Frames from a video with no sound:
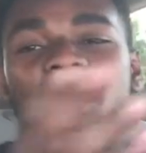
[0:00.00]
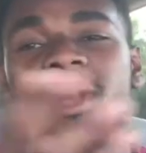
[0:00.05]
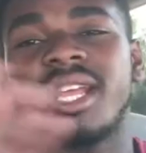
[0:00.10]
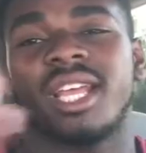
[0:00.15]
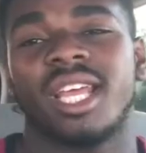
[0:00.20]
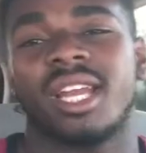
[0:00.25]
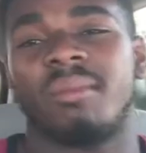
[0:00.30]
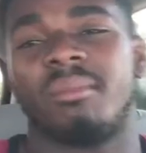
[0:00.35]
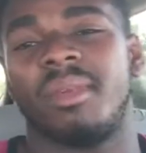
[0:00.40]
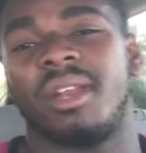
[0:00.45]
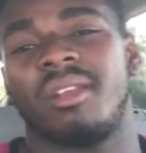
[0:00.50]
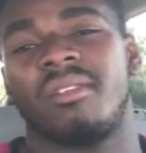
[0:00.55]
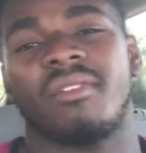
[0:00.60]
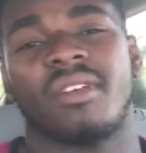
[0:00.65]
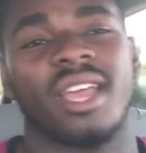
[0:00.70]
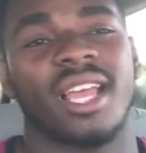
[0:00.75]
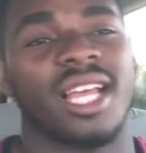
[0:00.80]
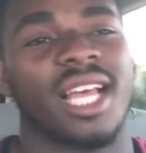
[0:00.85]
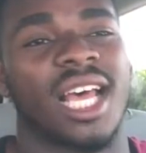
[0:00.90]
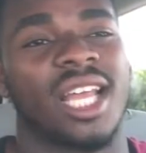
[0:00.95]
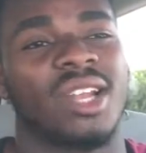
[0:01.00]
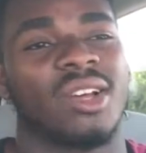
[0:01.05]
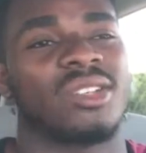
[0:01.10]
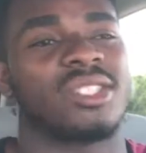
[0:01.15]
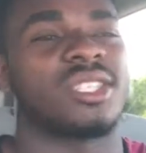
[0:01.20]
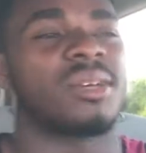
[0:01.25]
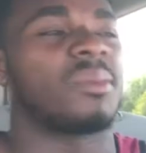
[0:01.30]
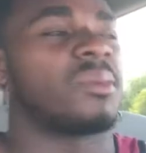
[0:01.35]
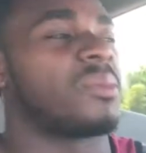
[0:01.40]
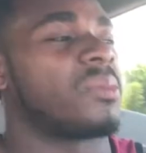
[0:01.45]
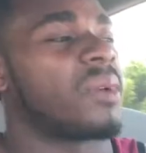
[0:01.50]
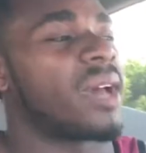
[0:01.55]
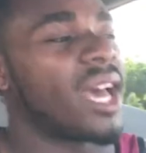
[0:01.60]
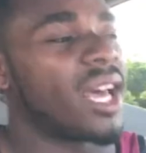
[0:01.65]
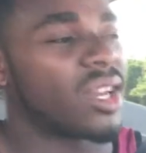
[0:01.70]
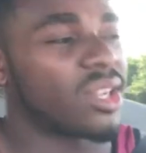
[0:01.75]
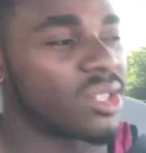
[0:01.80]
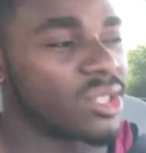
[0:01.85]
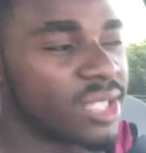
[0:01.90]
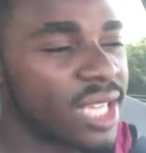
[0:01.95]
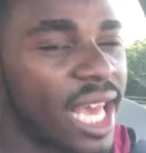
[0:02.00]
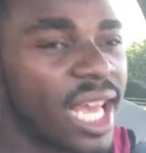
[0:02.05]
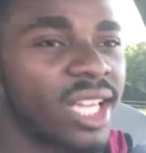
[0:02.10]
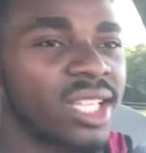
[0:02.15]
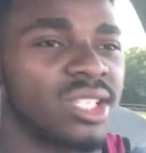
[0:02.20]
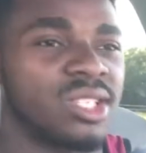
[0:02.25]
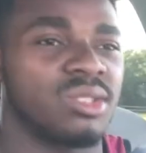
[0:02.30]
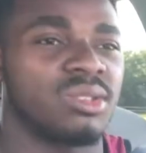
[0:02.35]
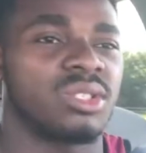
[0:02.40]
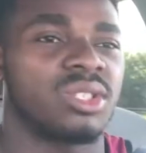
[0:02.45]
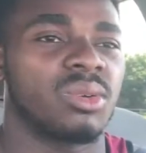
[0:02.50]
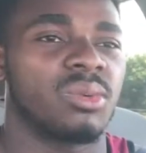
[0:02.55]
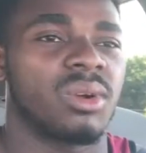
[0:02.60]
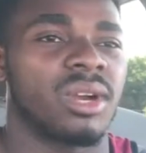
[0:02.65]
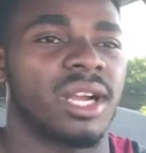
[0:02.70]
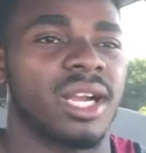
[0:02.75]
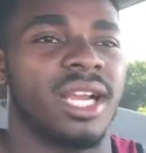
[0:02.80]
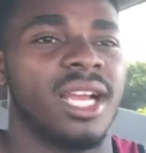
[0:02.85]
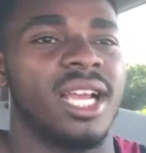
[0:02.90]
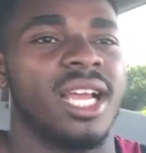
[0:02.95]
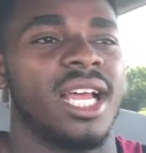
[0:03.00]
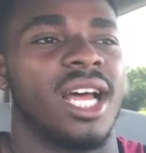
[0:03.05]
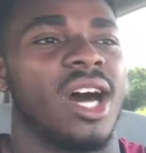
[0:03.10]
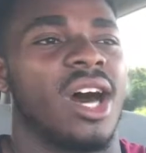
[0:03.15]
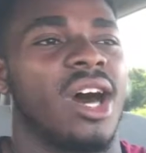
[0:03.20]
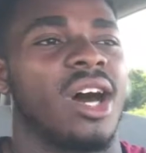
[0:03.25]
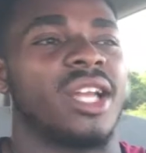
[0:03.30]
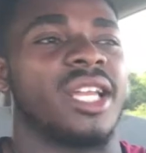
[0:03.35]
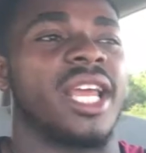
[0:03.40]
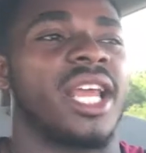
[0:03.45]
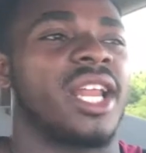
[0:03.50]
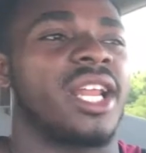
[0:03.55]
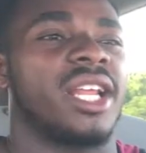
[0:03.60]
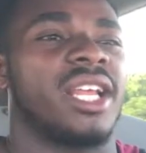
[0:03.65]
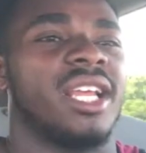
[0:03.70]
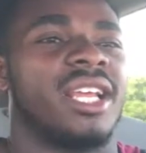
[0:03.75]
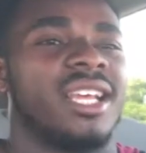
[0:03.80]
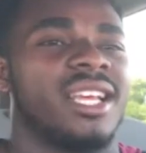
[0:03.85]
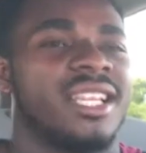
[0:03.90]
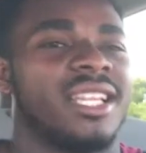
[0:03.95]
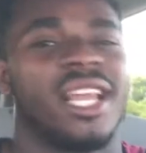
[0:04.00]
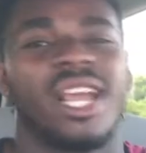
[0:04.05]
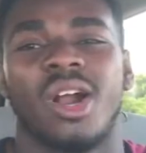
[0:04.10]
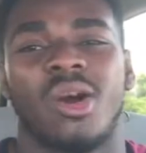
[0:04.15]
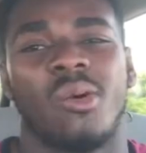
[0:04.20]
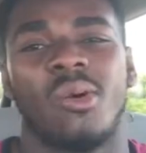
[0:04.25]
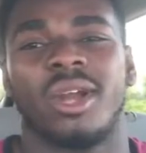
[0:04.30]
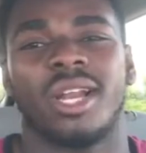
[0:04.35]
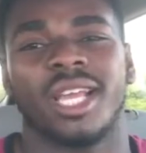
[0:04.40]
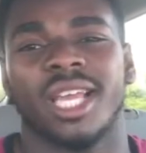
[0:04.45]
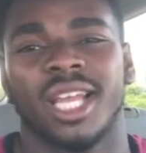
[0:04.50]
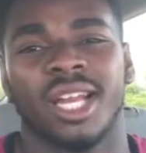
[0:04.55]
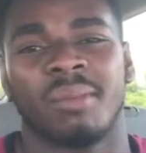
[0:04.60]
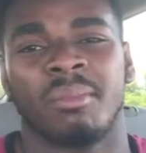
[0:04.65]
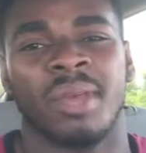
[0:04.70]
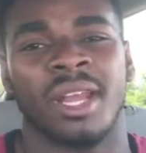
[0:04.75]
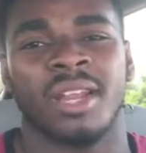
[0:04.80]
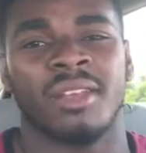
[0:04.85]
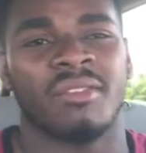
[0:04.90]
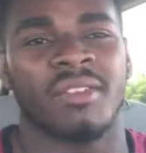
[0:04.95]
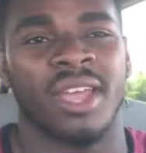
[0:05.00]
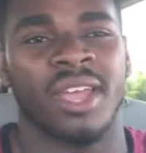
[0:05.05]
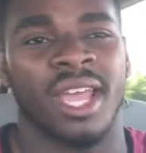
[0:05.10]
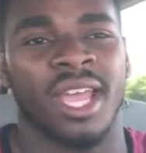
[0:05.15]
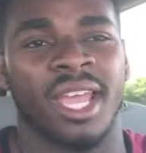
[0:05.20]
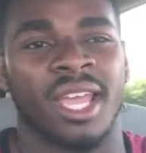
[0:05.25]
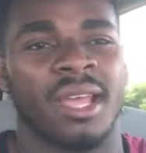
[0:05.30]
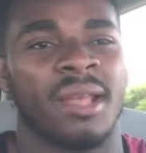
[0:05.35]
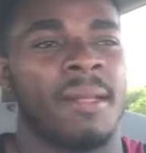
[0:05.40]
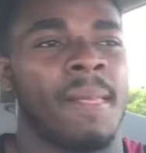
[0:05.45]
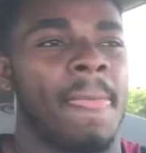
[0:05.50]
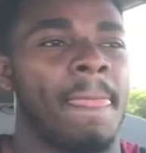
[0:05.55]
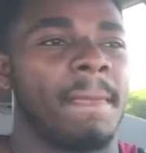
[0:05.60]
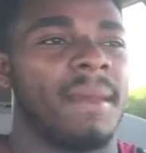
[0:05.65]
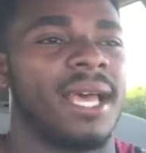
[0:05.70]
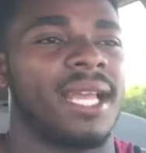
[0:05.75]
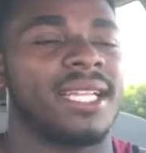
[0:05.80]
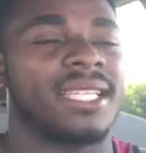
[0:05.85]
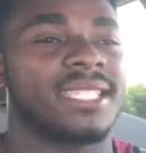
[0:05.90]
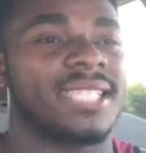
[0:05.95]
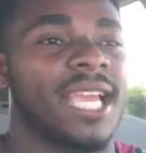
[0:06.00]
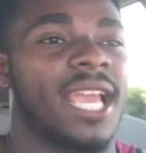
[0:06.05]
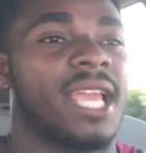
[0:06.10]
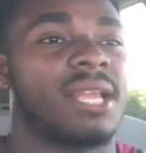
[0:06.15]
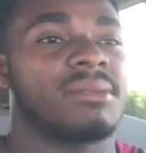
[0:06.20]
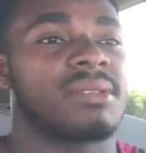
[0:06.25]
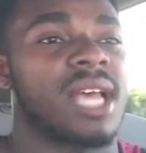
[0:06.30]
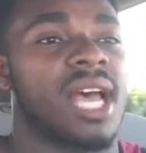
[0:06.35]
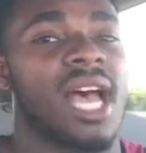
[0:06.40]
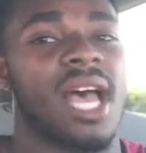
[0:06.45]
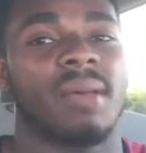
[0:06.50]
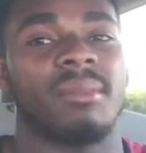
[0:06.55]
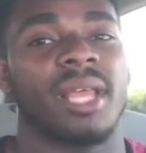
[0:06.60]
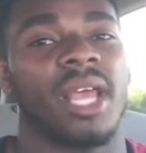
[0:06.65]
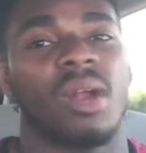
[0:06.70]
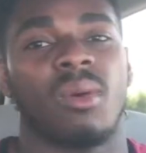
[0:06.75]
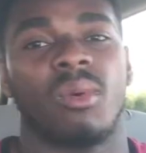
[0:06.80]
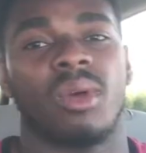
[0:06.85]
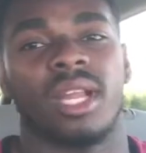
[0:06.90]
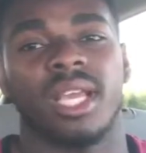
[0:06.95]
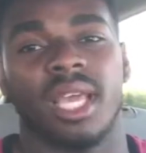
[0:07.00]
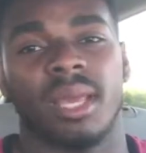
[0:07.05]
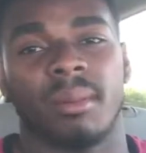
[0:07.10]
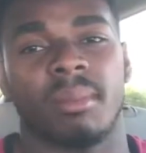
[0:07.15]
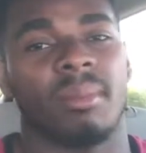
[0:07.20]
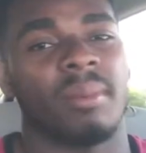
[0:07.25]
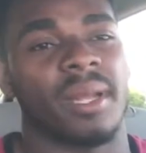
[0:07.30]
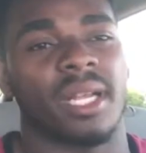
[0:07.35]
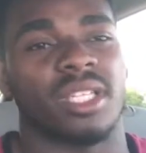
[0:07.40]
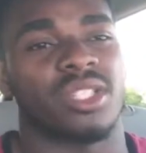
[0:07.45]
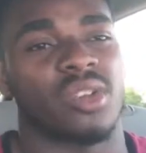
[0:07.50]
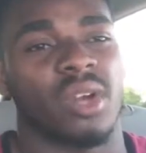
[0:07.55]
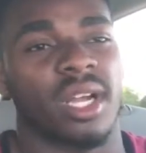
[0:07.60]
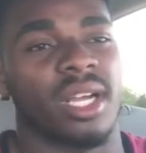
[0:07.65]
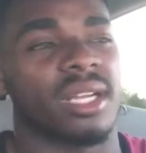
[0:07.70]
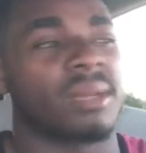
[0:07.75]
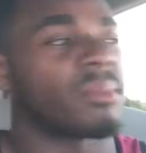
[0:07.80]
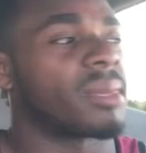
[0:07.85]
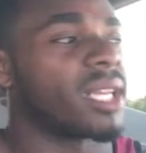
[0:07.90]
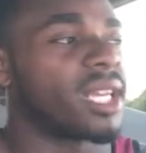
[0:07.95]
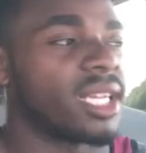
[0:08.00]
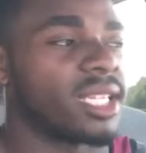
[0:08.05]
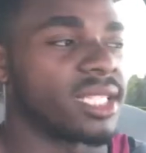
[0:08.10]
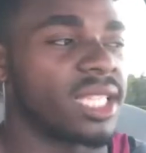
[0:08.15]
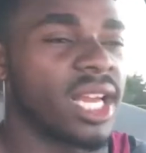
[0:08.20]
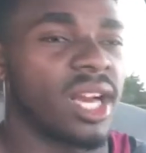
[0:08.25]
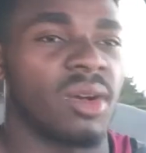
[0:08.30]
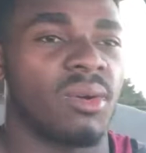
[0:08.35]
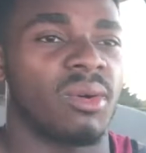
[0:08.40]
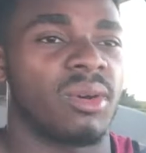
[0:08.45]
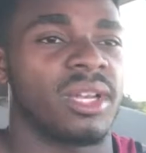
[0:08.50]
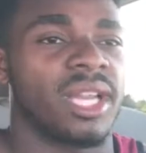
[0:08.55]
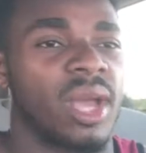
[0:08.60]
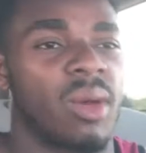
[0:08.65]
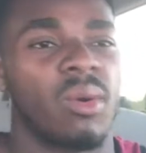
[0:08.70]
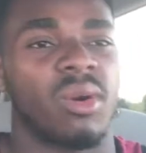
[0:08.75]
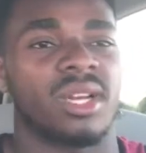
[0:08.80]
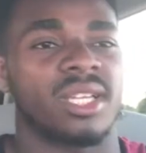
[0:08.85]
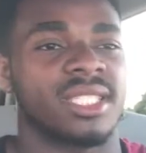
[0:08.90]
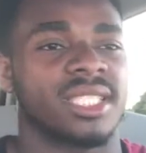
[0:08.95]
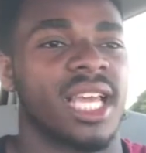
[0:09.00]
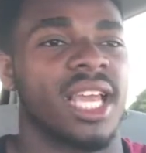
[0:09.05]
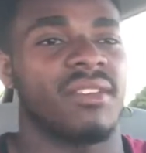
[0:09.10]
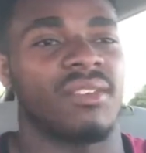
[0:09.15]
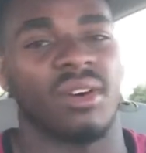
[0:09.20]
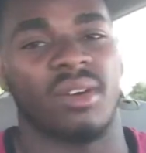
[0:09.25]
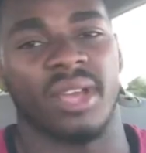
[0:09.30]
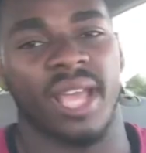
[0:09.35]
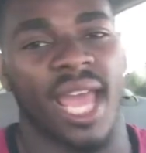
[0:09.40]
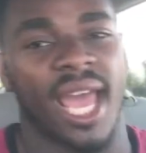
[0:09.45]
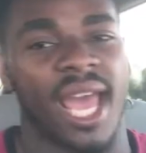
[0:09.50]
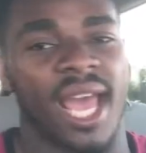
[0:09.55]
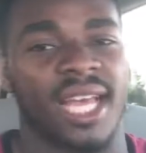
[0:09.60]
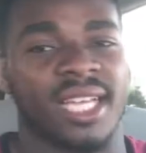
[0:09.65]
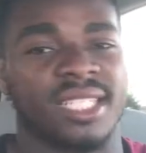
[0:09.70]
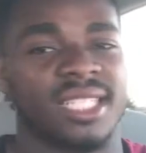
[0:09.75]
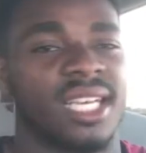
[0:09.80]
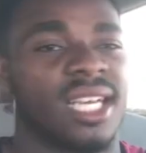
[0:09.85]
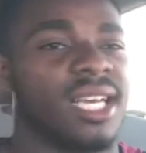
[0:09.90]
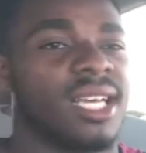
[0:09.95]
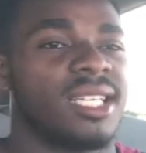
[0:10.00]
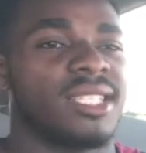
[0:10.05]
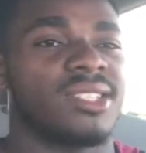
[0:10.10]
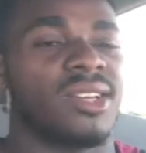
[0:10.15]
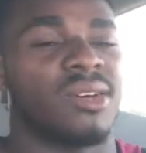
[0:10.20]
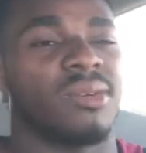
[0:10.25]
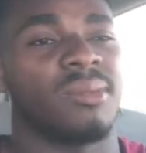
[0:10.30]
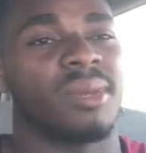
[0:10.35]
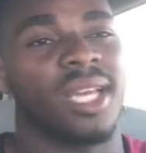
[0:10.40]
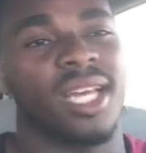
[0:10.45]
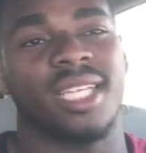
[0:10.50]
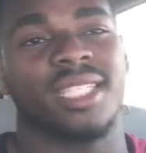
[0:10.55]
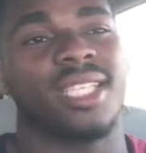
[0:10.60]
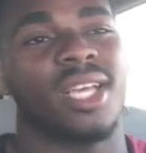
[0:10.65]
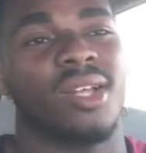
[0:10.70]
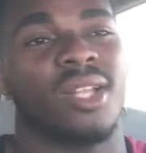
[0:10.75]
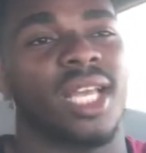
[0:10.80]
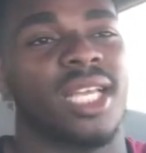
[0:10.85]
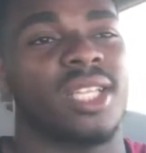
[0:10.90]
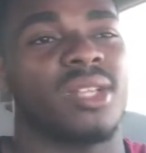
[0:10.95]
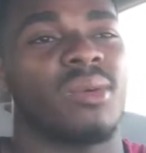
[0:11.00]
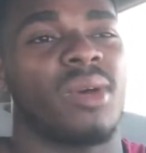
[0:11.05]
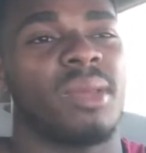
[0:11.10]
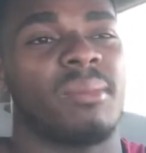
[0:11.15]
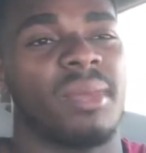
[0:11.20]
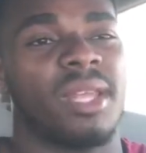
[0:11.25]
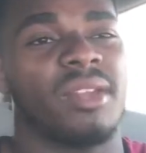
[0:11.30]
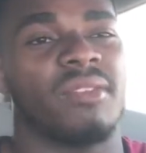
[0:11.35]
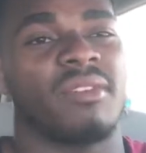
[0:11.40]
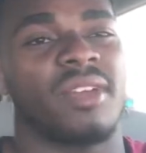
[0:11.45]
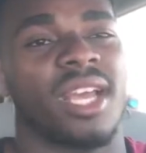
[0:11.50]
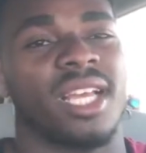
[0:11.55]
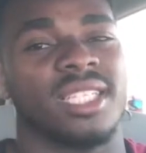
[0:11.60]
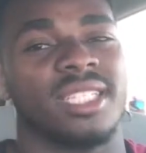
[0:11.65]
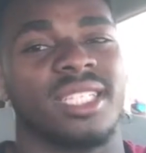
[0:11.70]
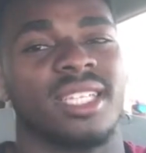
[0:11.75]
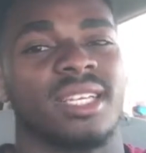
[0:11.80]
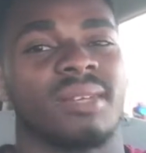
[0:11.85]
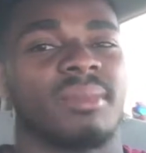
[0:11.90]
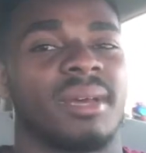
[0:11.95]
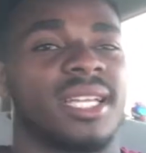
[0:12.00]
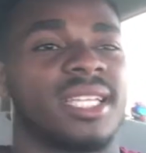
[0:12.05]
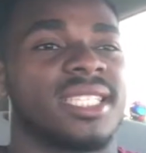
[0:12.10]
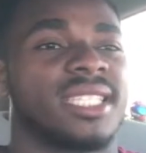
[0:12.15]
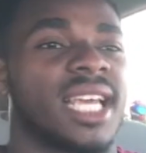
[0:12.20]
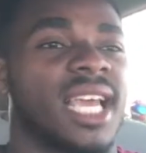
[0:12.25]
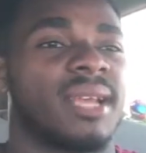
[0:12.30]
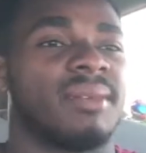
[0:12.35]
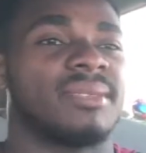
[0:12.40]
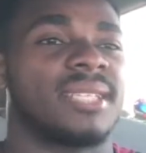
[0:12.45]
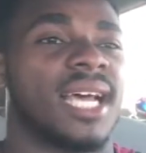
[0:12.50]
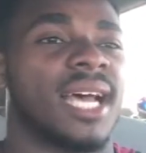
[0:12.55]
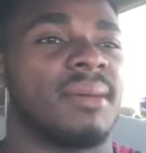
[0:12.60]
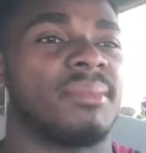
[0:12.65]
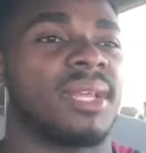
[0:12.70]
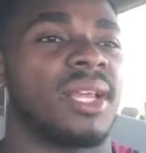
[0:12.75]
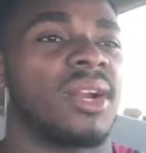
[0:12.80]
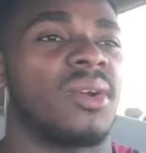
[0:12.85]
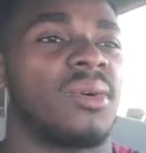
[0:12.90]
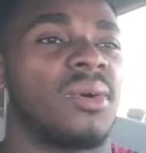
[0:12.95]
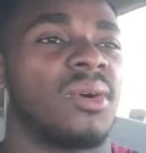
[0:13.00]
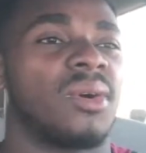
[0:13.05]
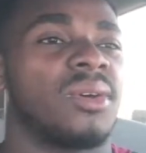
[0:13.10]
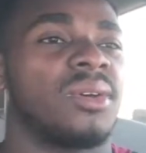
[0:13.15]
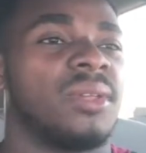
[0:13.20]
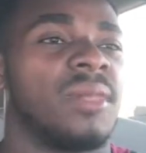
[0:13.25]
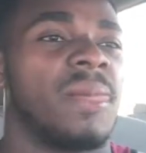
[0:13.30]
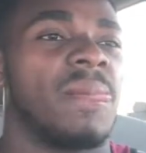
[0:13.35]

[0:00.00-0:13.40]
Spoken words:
get a minivan, because I know some people have those attitudes to where they don't want to get a minivan, but at the same time they don't want to get a big truck because they want to save on gas. So because they don't like the way minivans look, but at the same time they don't want